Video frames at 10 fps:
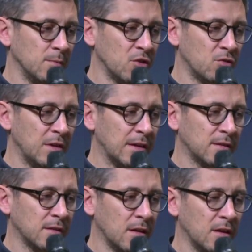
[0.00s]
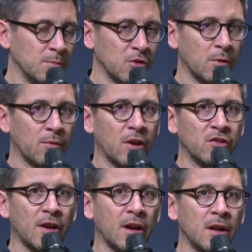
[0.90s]
much more
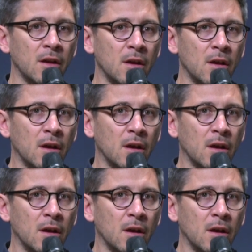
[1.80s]
fragile,